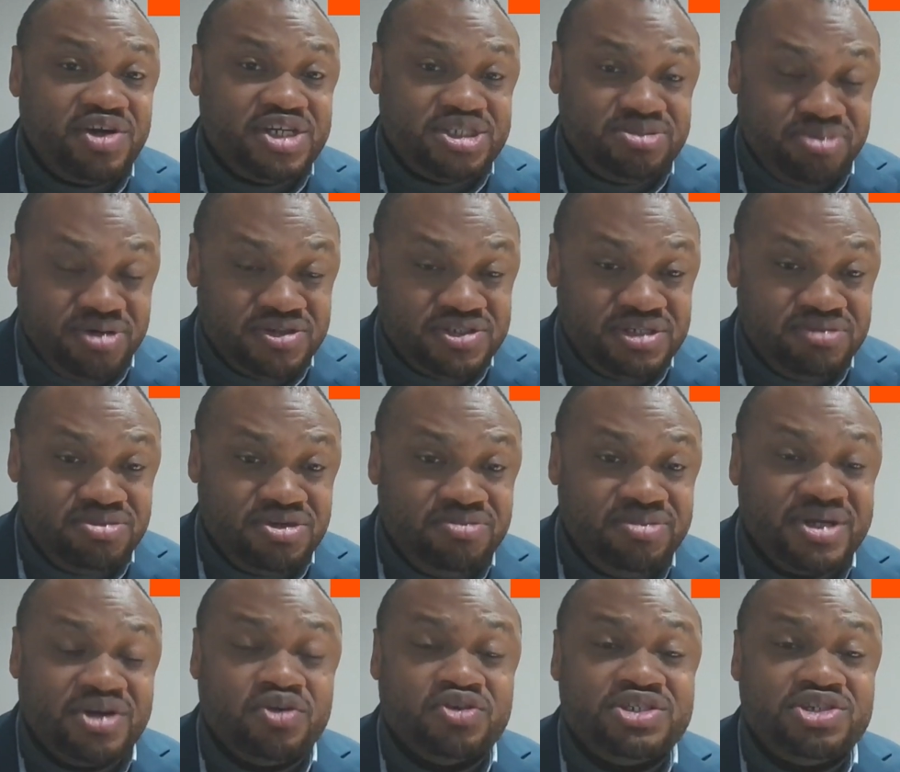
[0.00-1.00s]
as possible
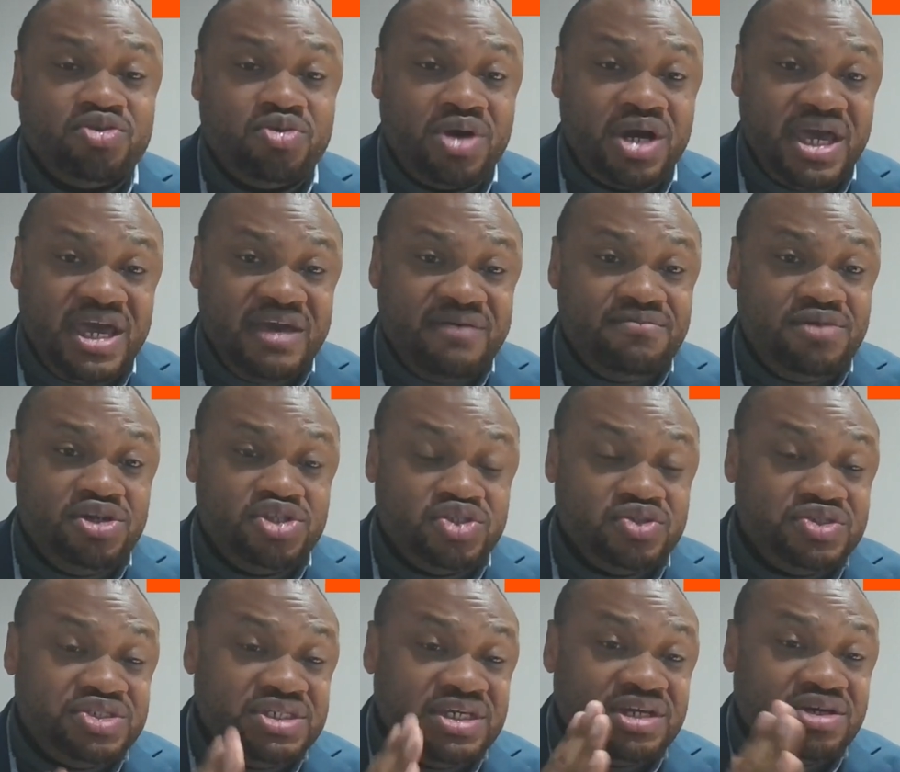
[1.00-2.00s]
because they were able to
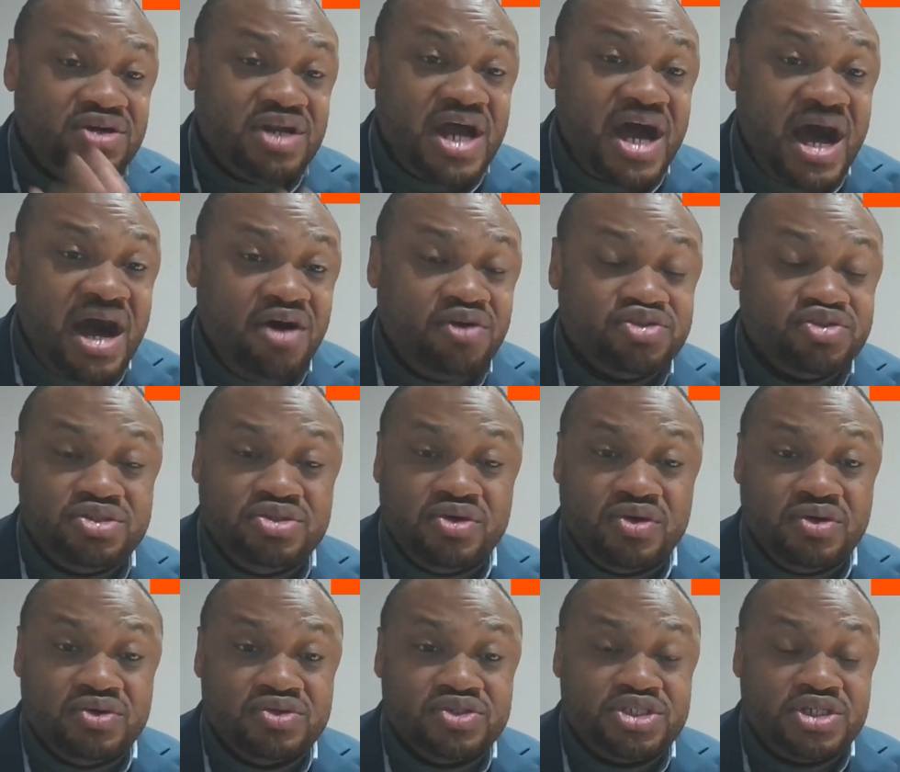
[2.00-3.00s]
single out
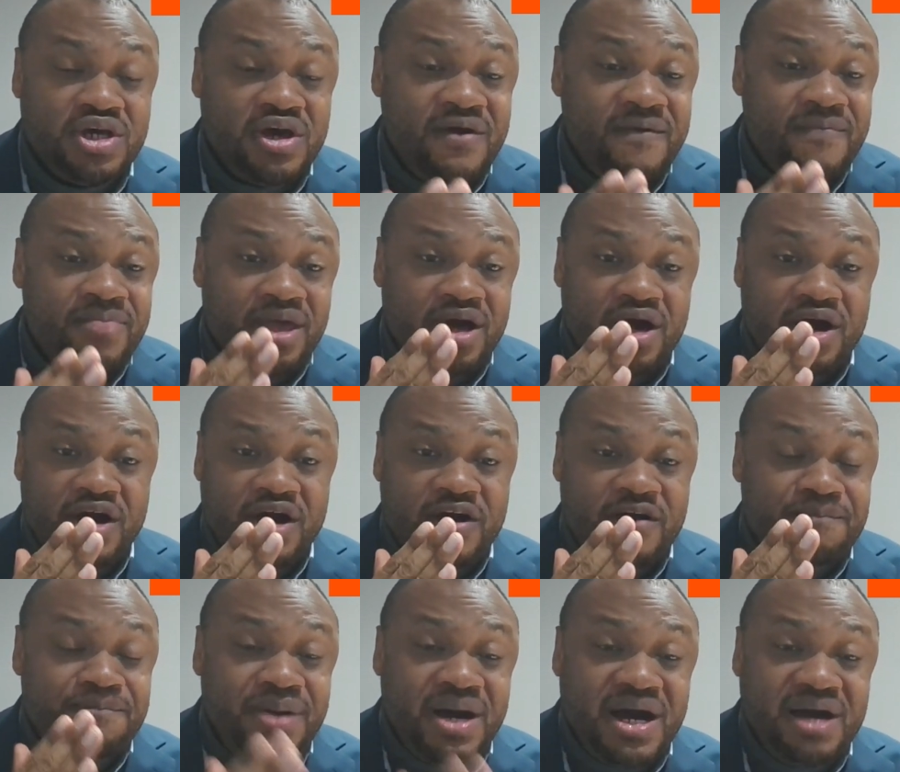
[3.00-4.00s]
those
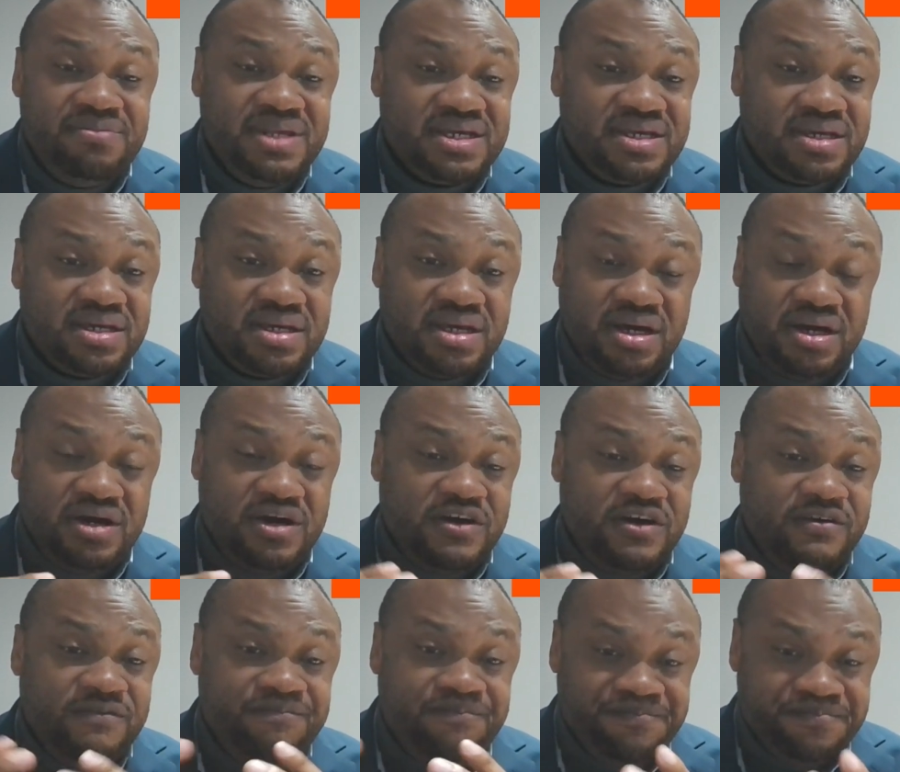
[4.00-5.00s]
public
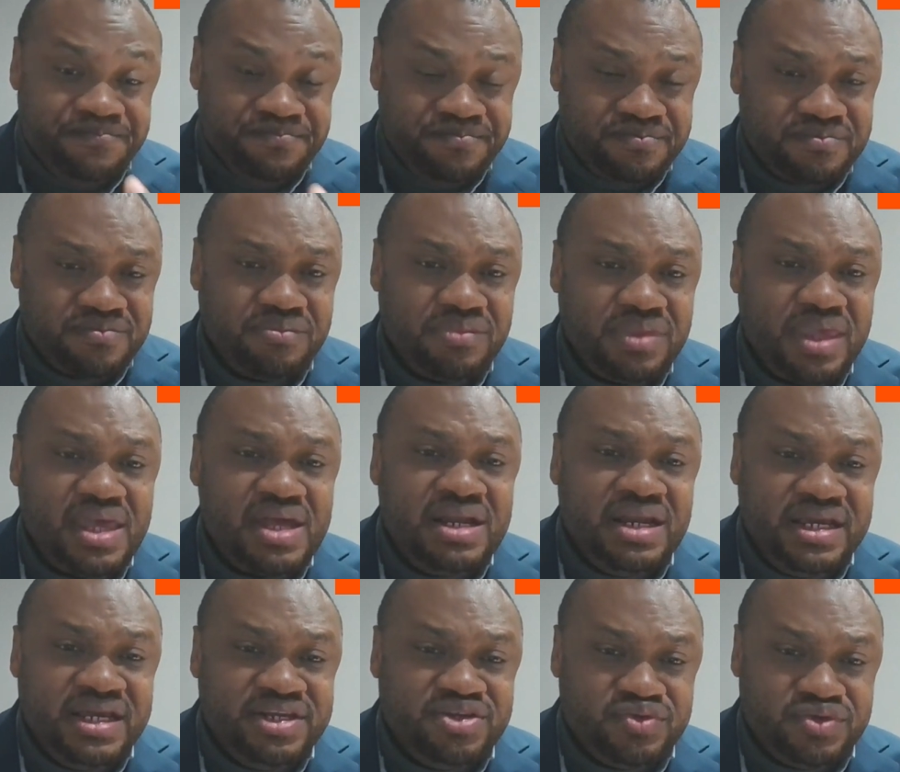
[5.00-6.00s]

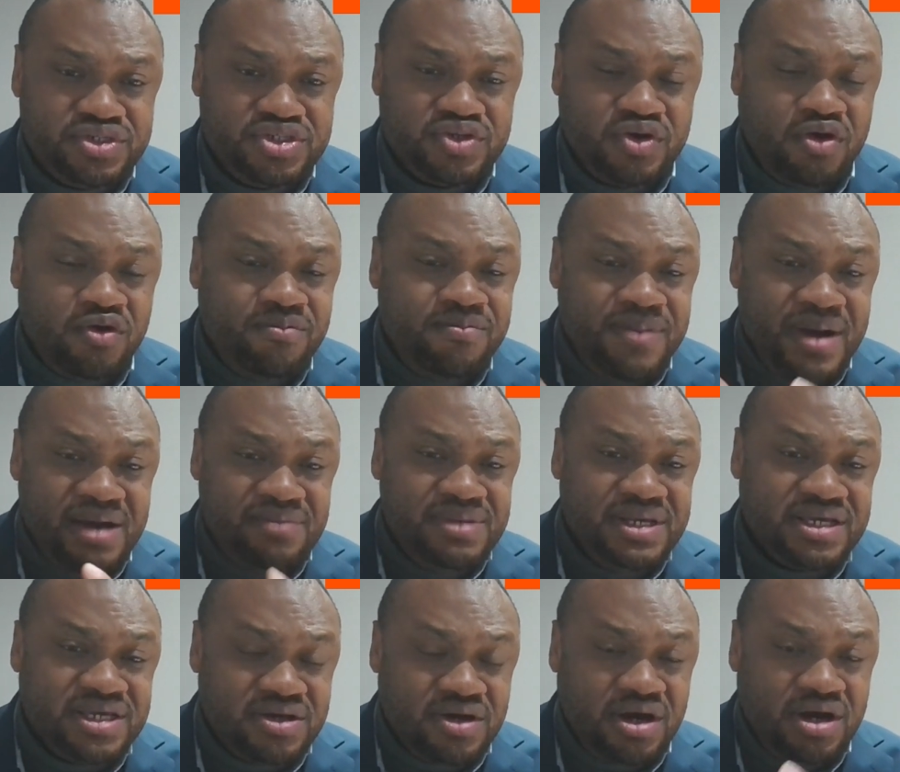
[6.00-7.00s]
leaders or
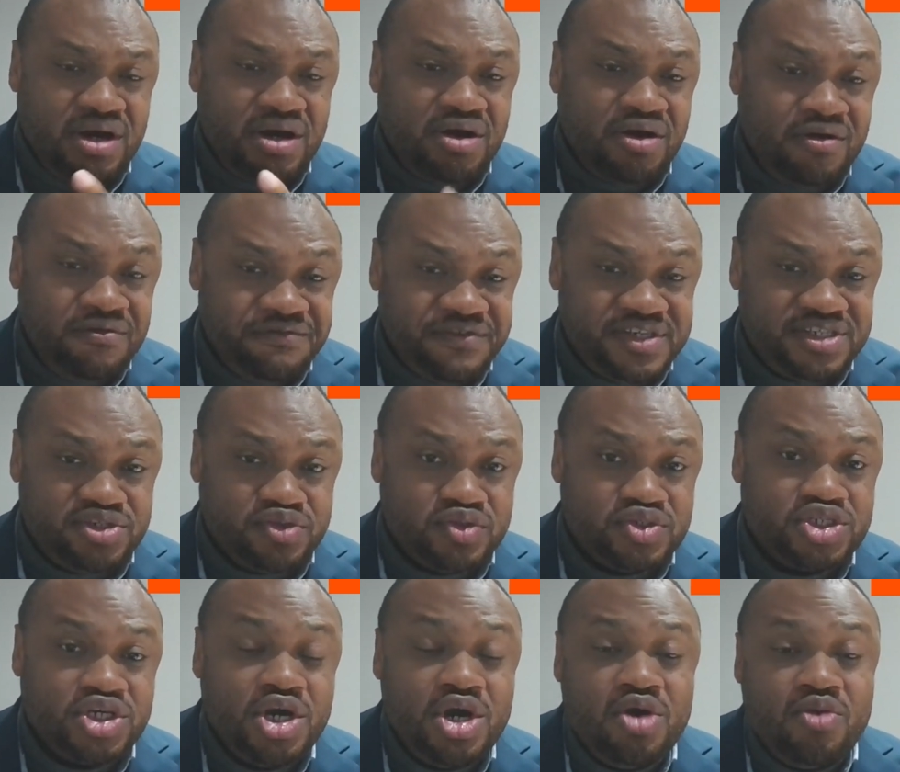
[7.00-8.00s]
public
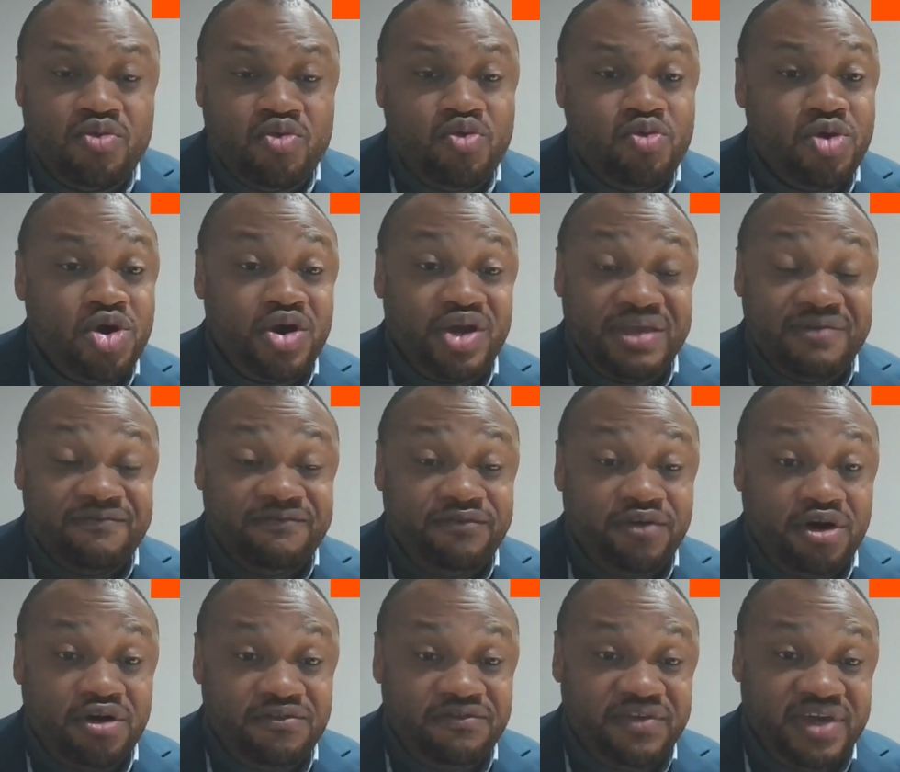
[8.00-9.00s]
officers who were
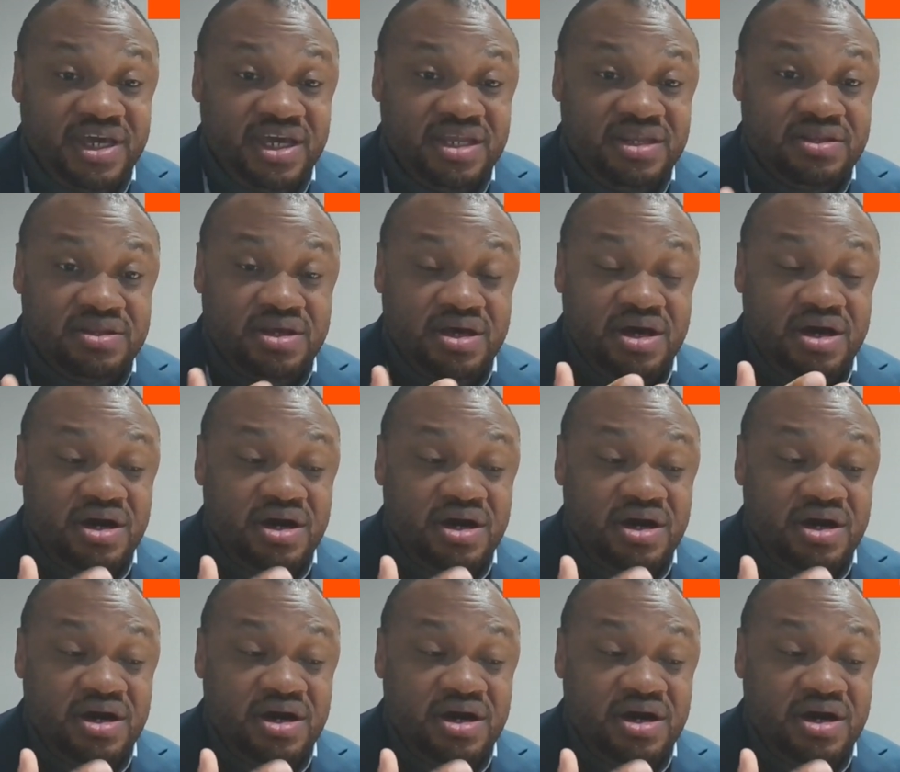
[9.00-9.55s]
involved in